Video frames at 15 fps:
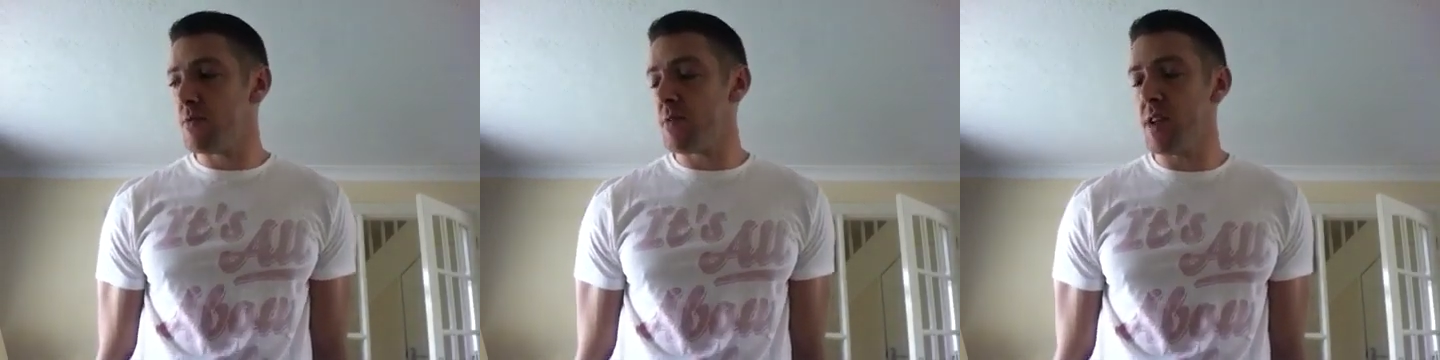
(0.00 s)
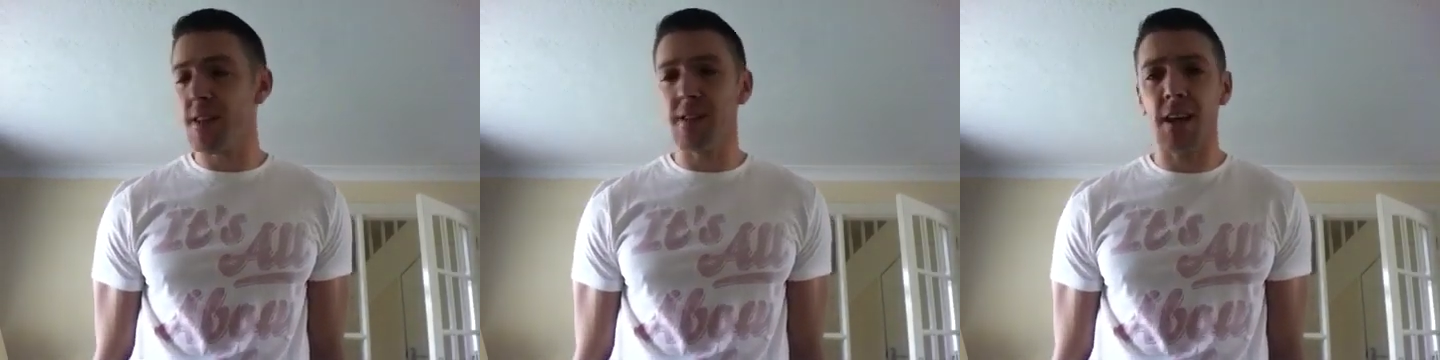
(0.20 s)

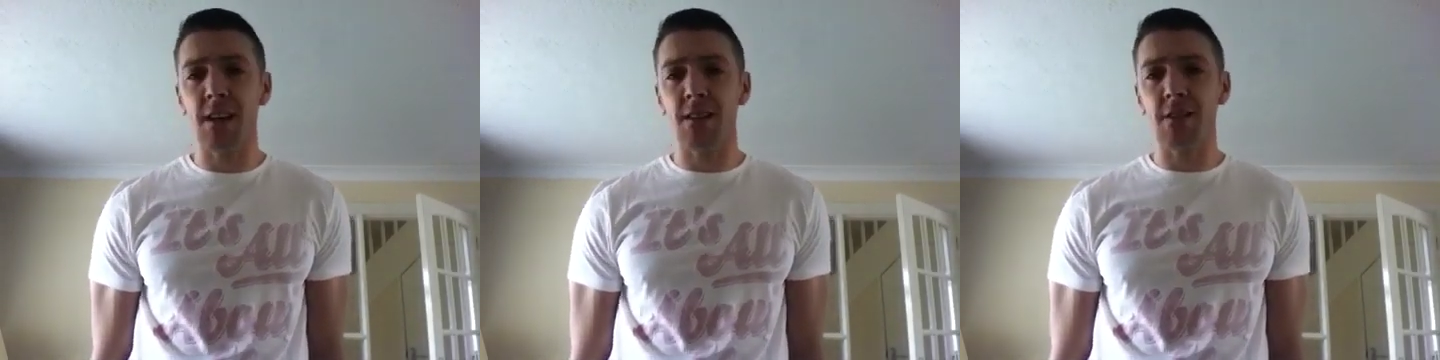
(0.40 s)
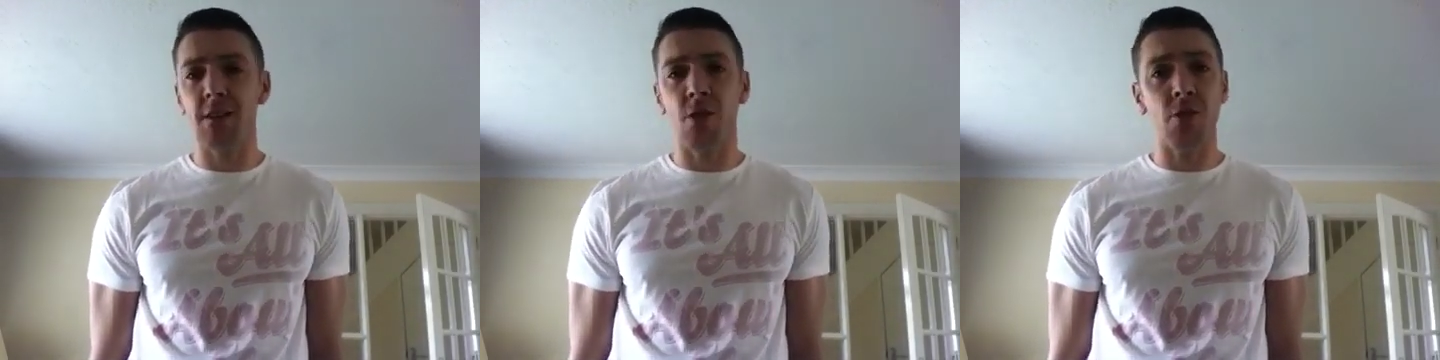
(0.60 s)
it
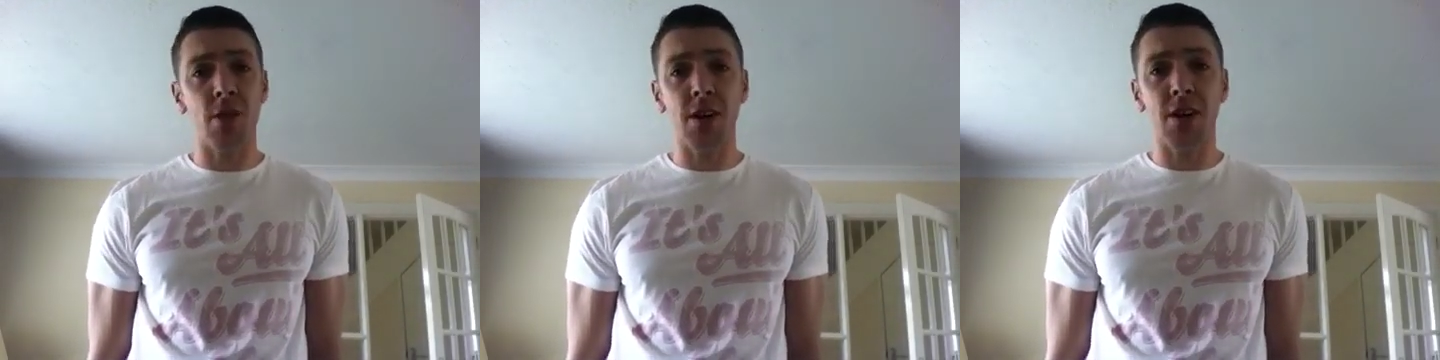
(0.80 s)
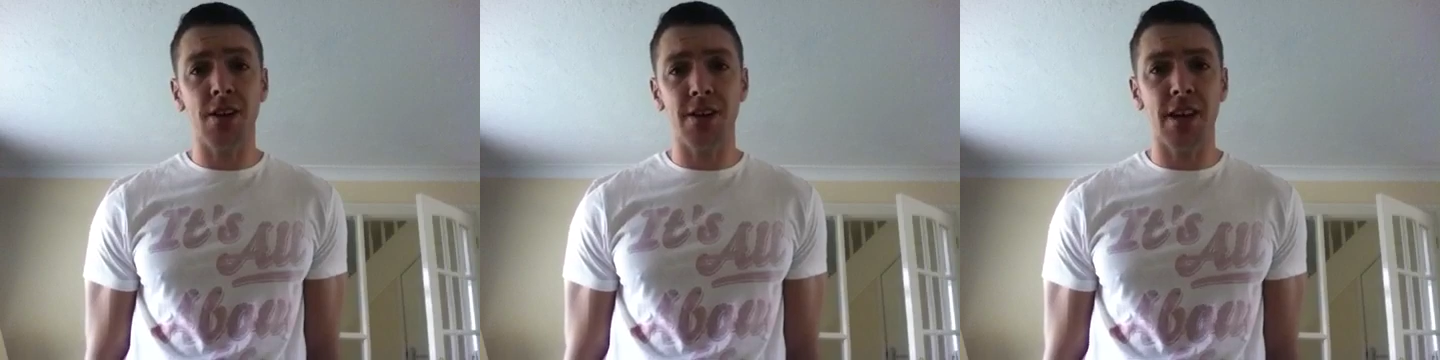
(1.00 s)
takes
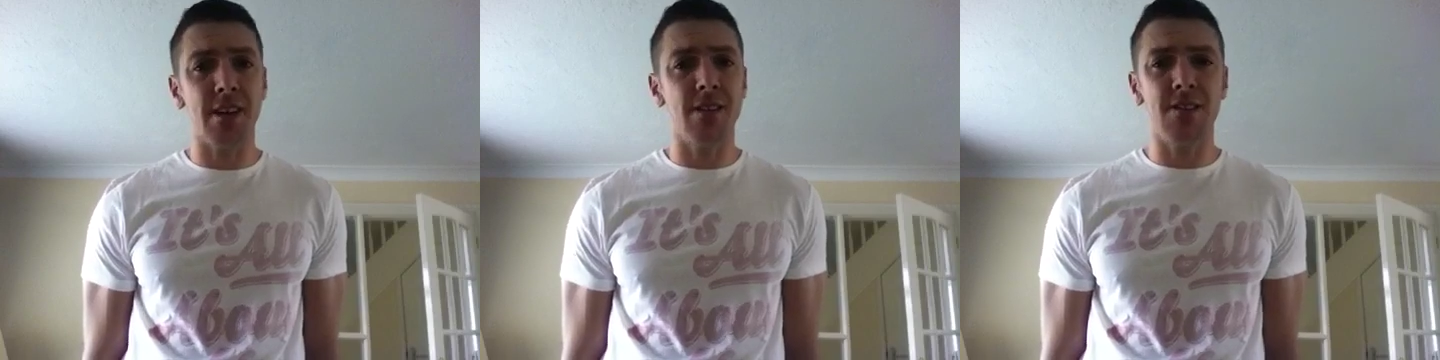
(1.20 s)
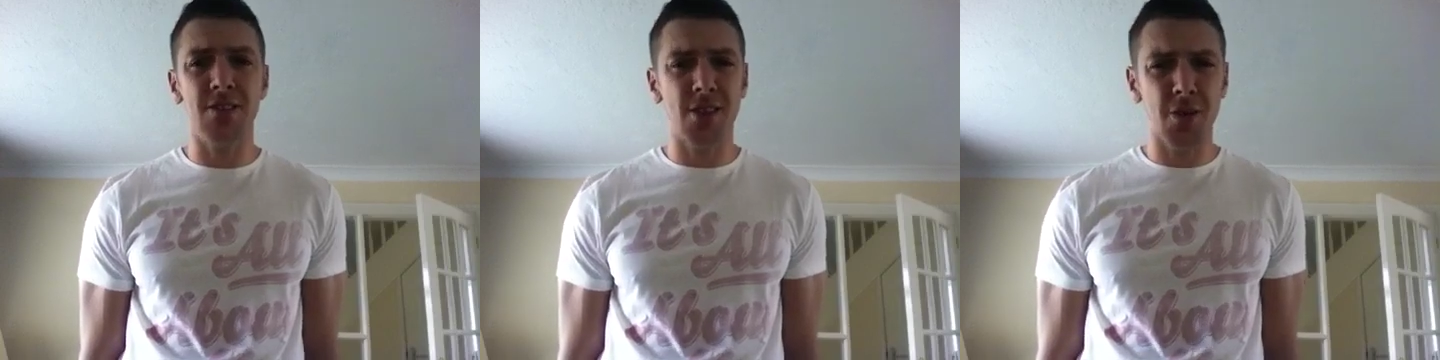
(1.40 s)
longer,
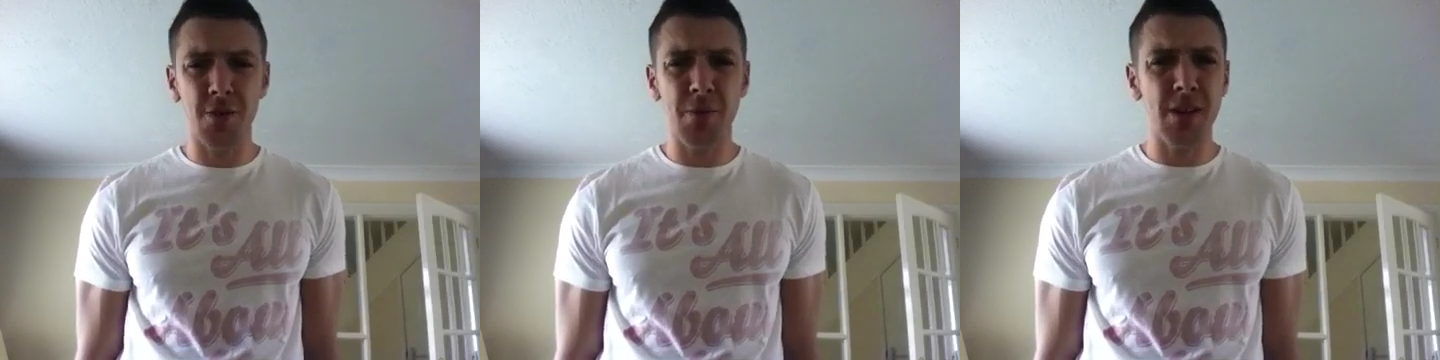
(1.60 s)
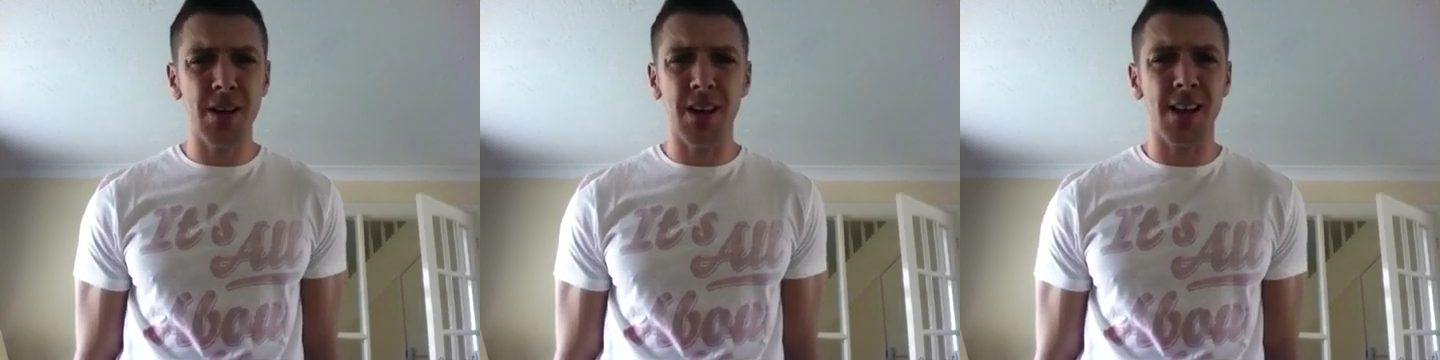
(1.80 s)
then so
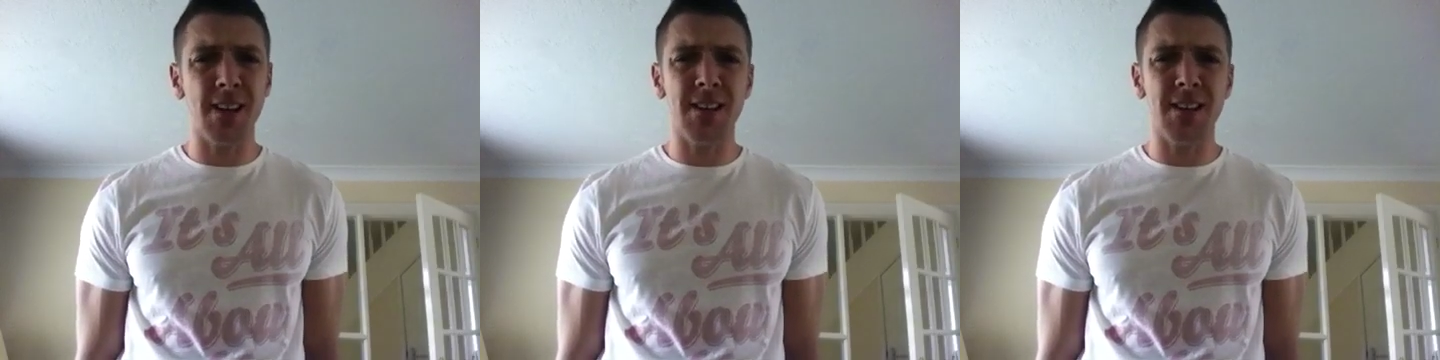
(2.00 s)
be it.